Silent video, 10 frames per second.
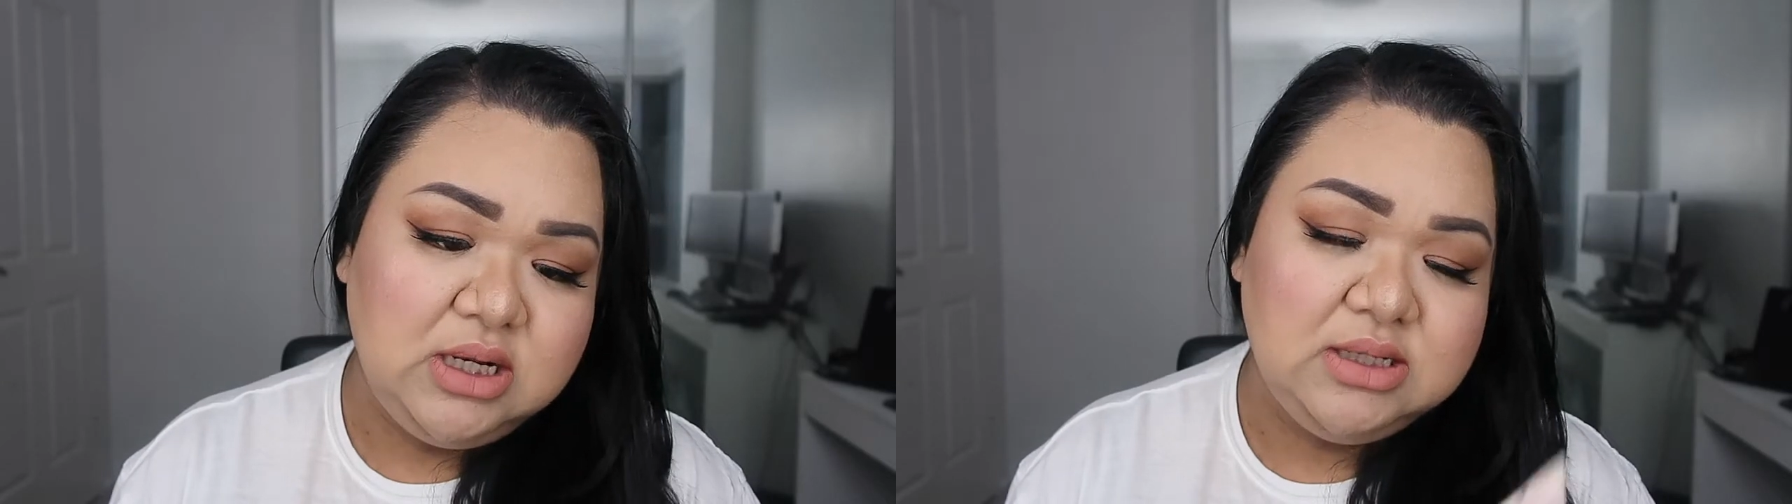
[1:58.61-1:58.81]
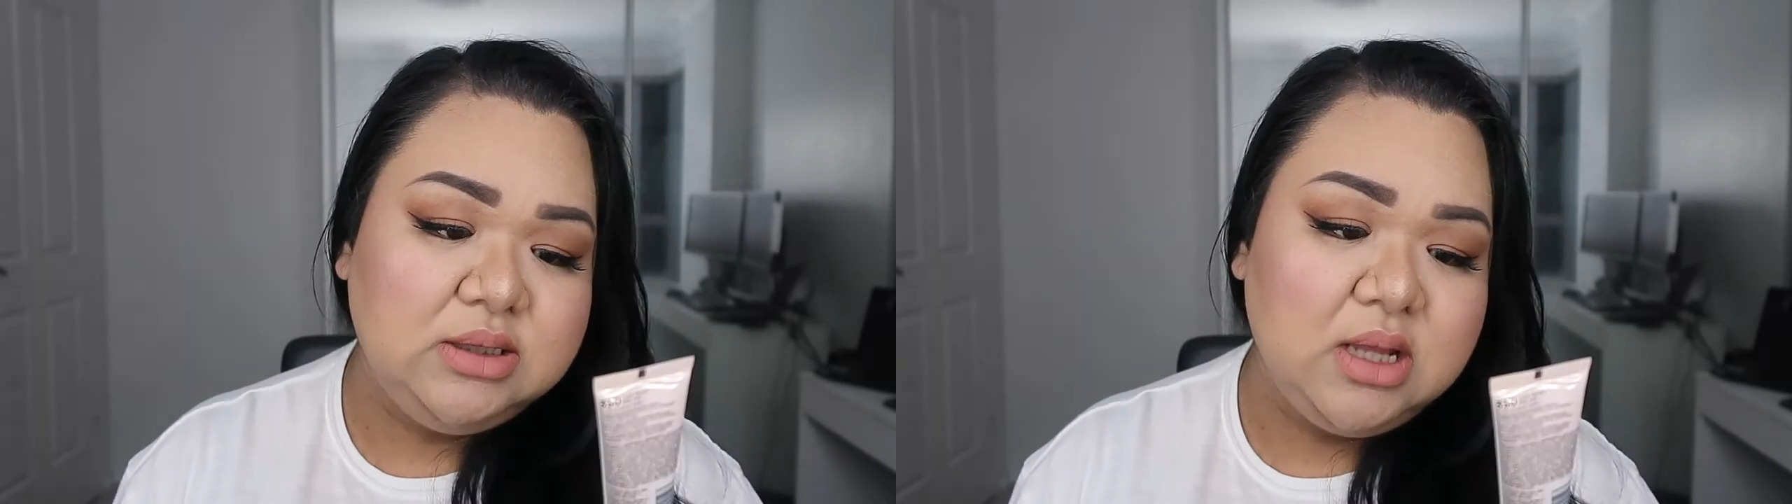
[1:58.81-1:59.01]

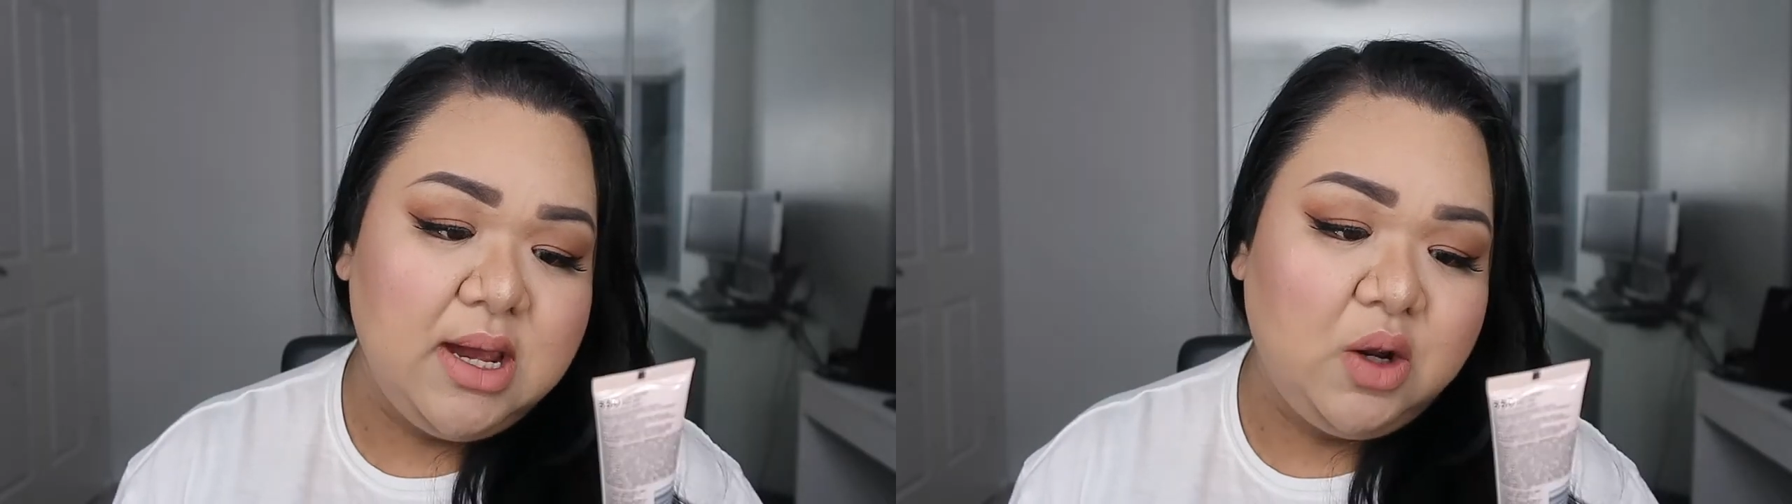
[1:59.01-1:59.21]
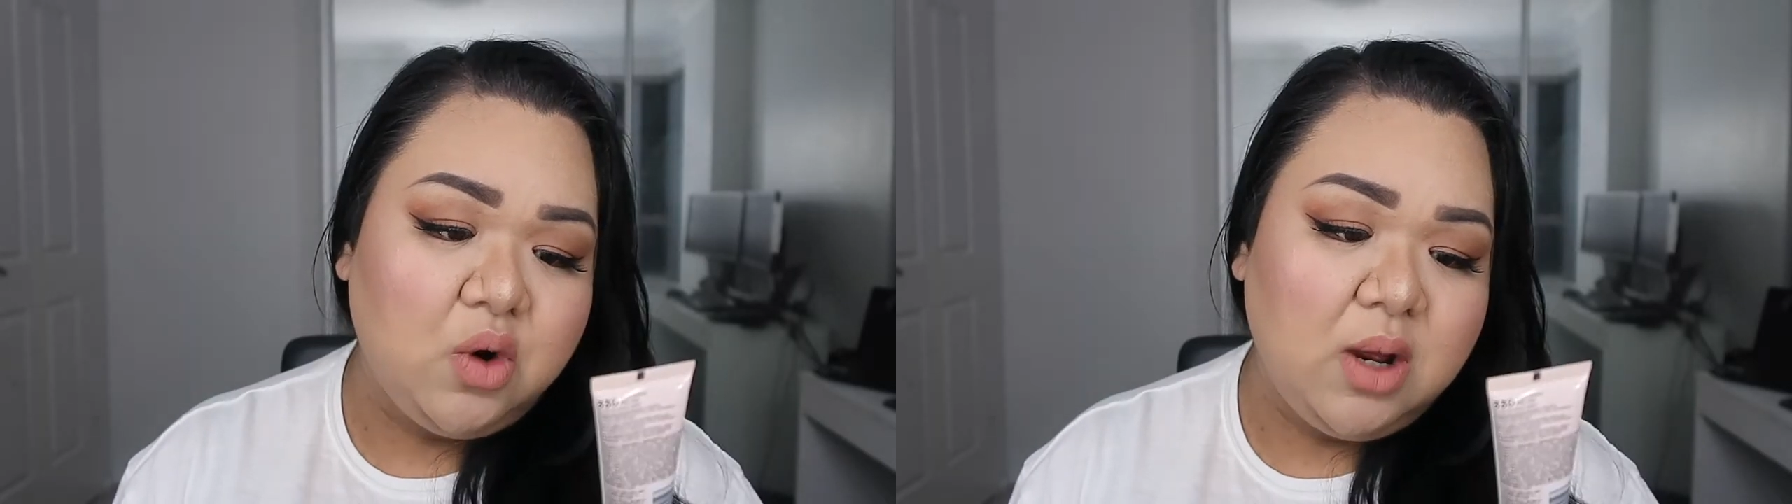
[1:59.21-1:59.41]
and
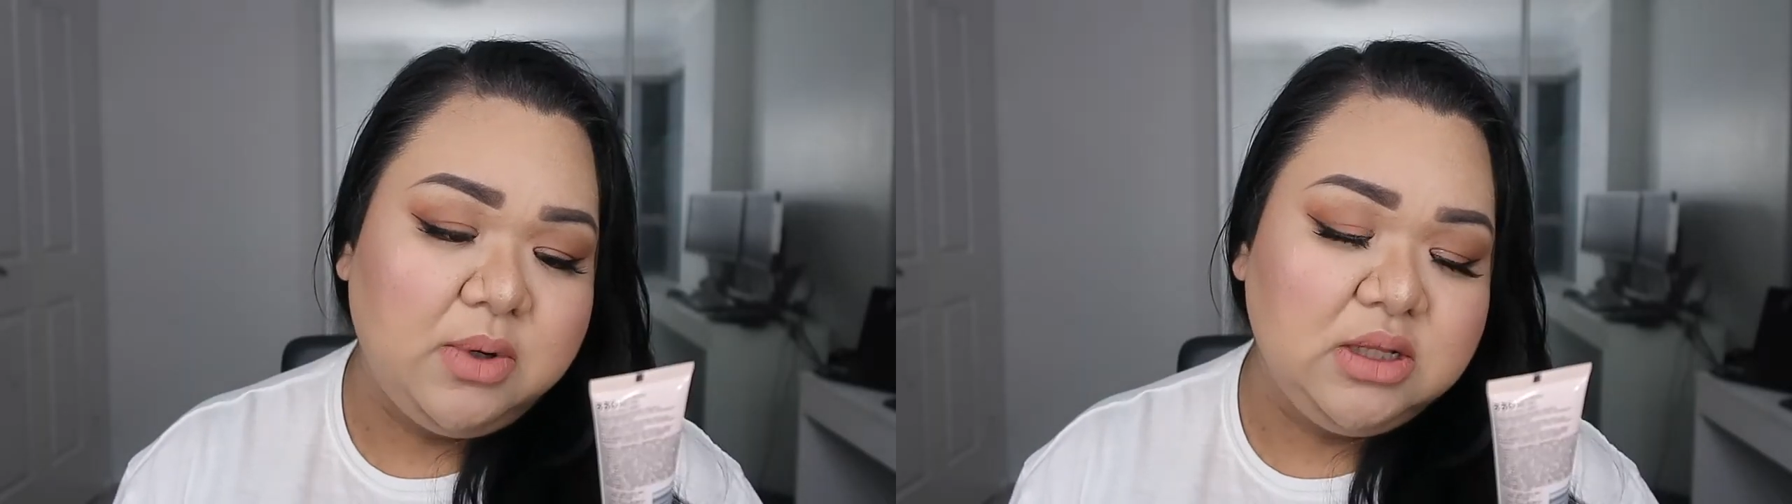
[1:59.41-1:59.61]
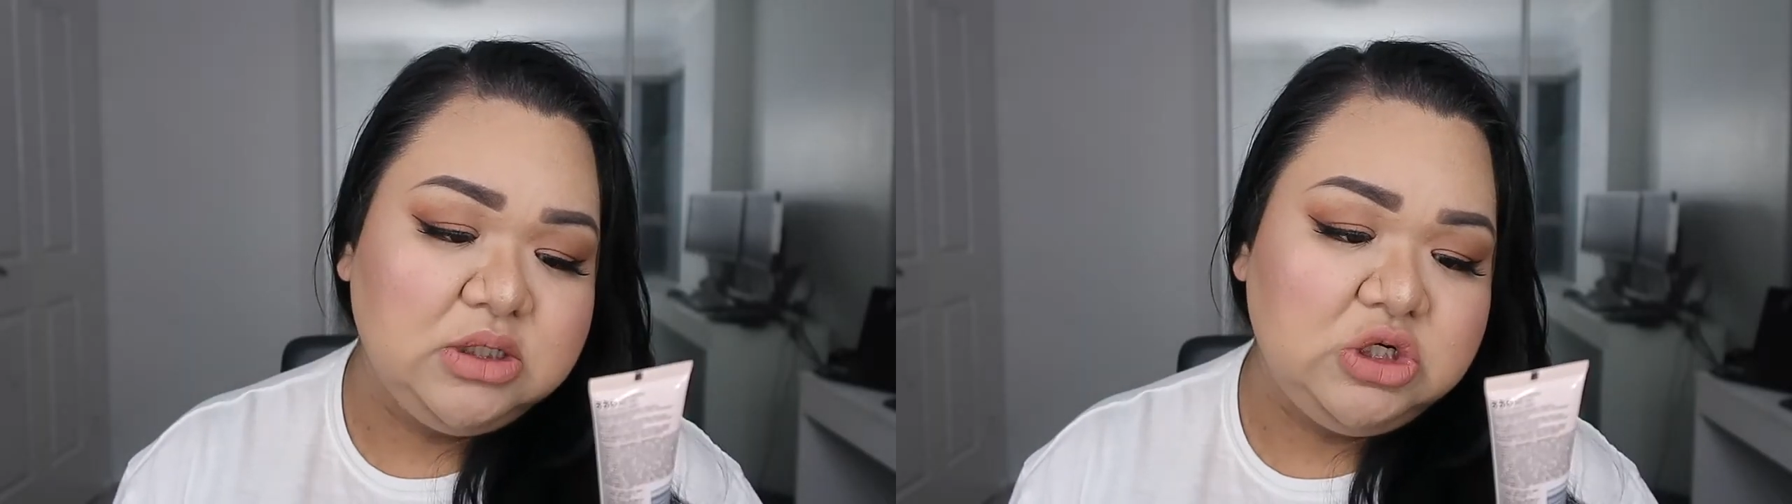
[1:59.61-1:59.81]
I grabbed the